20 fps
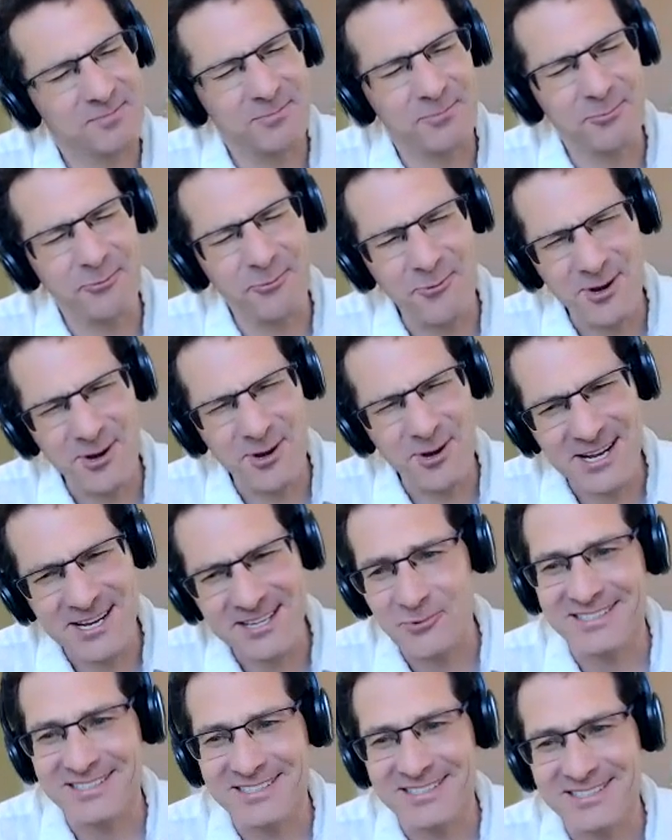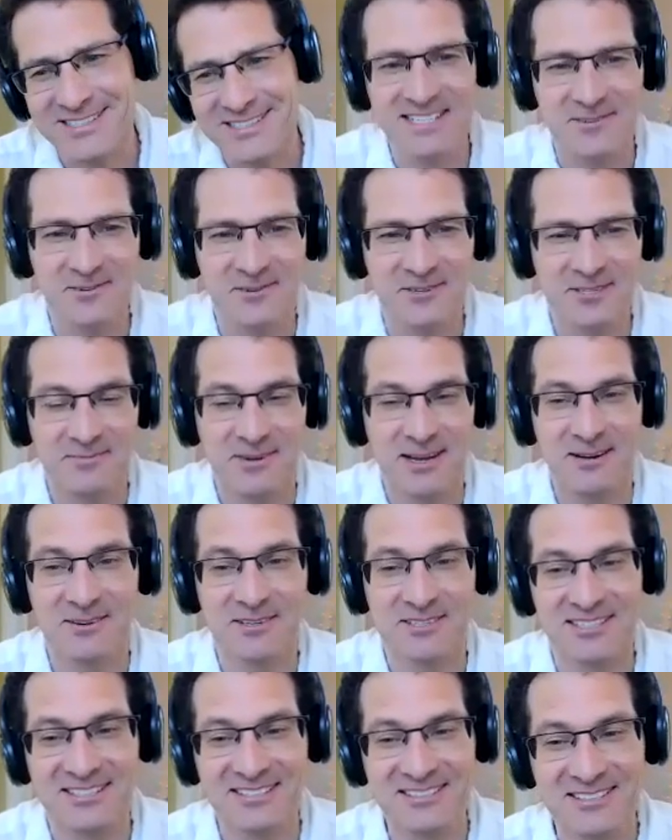brilliant tip that he talked about,
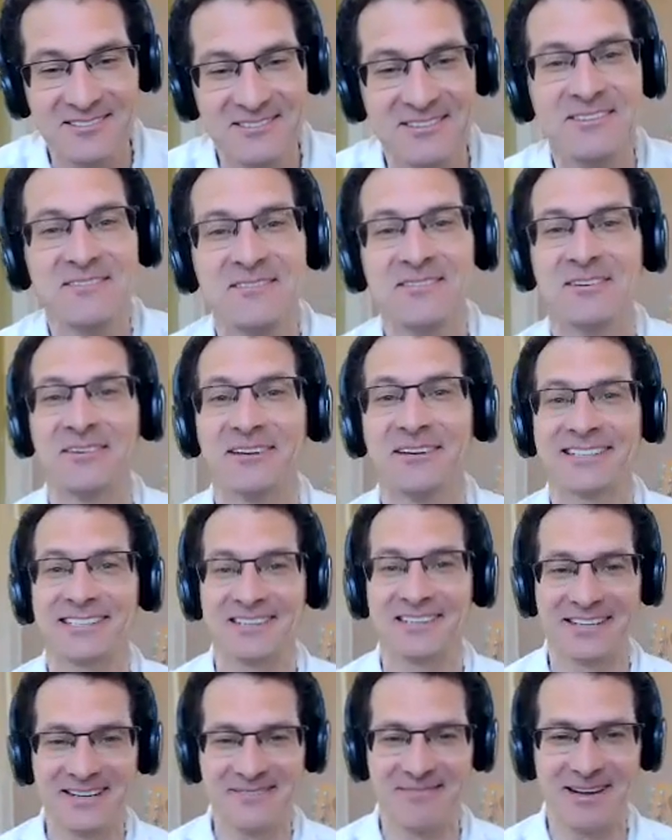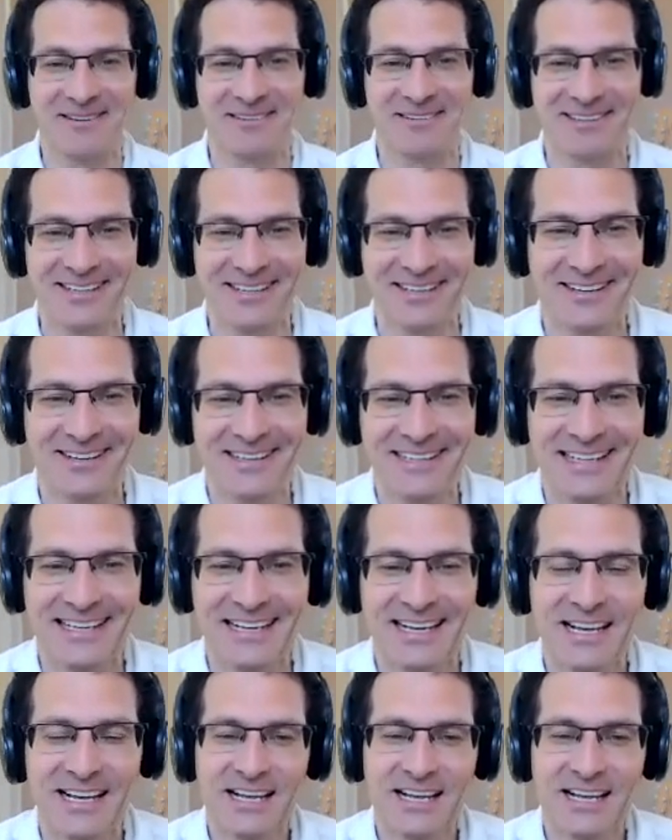which I knew you got excited about when you heard it.